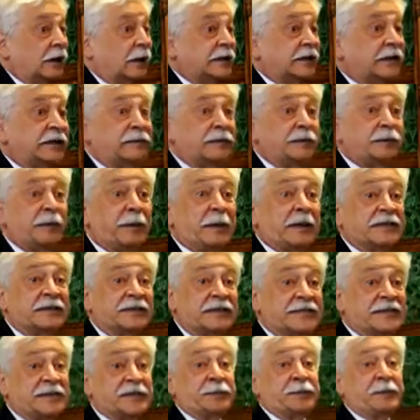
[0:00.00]
I never
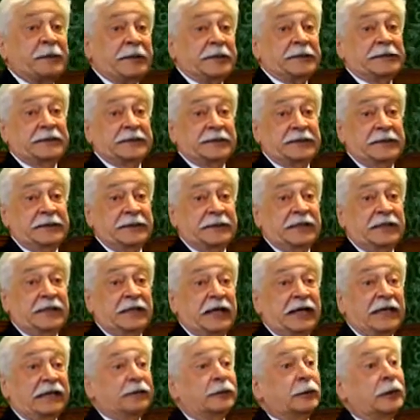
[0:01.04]
participated
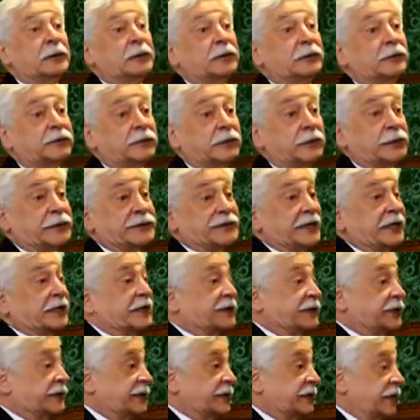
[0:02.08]
in any one of those
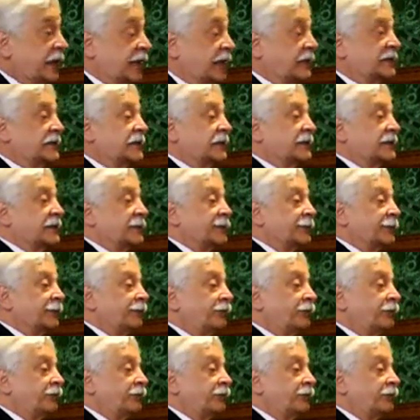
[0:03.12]
exercises.